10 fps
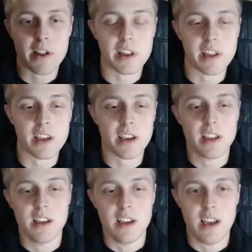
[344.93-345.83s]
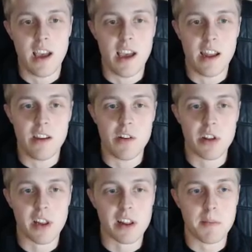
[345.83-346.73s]
link, and you
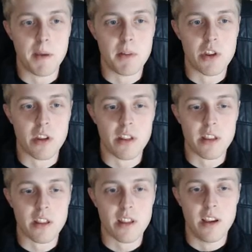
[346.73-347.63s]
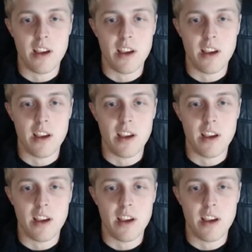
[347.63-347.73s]
select some images,